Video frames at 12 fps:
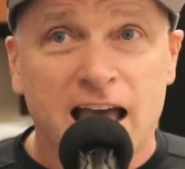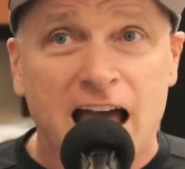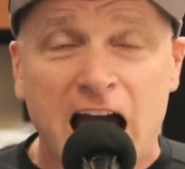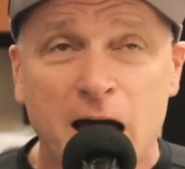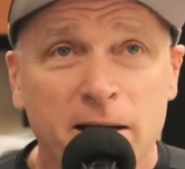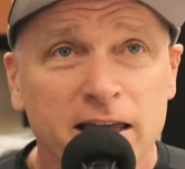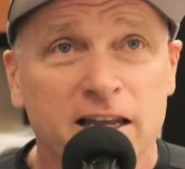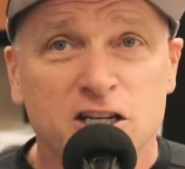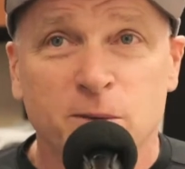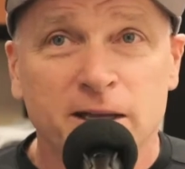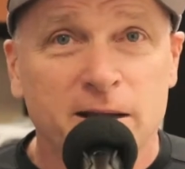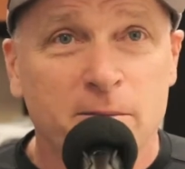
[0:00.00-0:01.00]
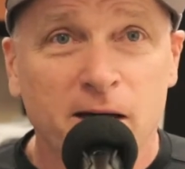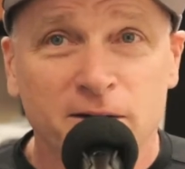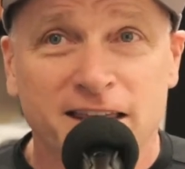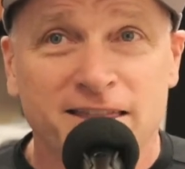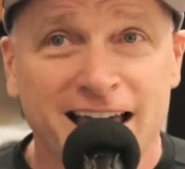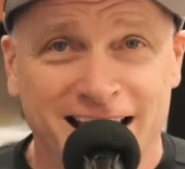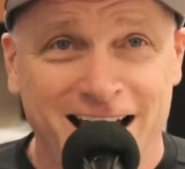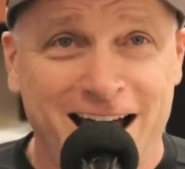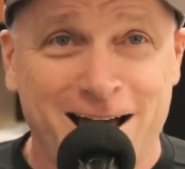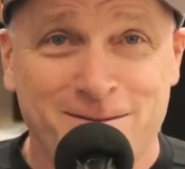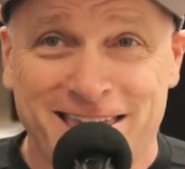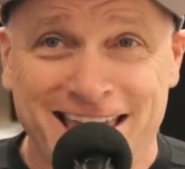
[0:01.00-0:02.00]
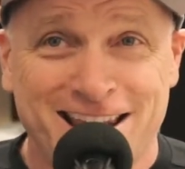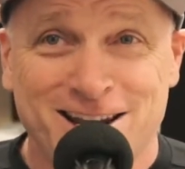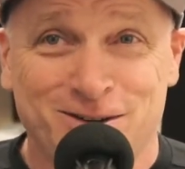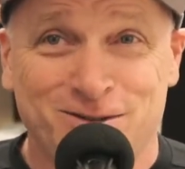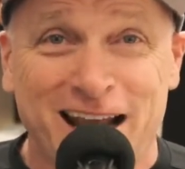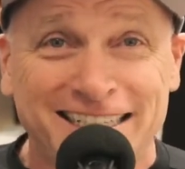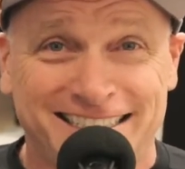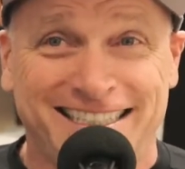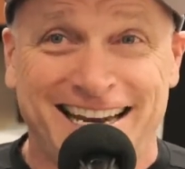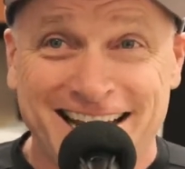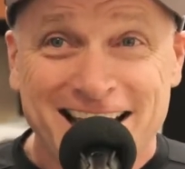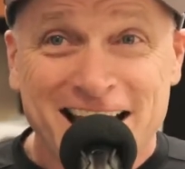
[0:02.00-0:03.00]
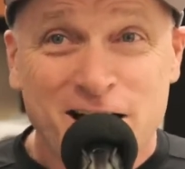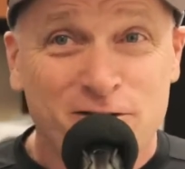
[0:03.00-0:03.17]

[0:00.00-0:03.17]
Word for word: How am I going to explain to Melanie that I'm getting arrested